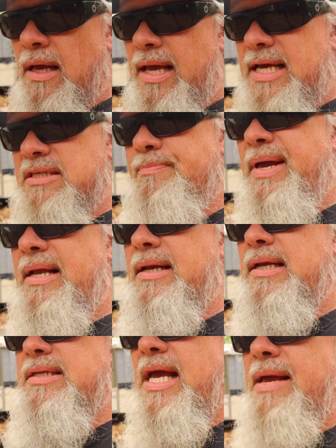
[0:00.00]
is a
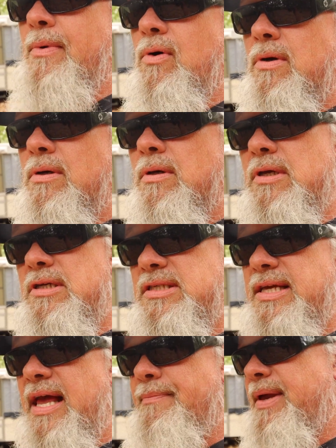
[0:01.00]
picnic table. You
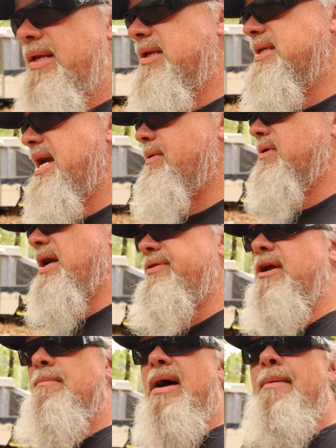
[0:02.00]
see that picnic table right
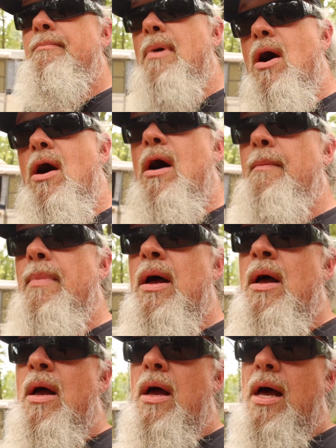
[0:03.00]
there? My mom
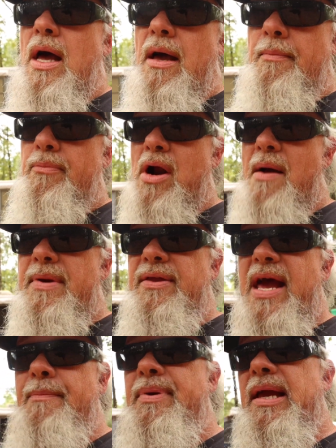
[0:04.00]
brought me
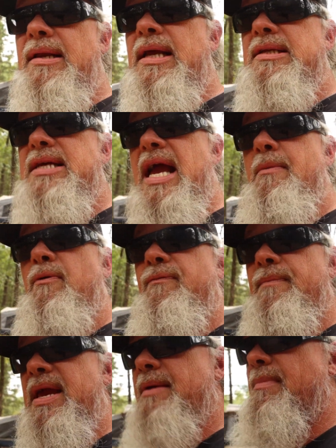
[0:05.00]
that picnic table
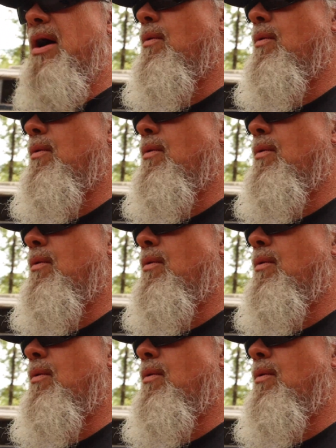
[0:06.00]
for me and my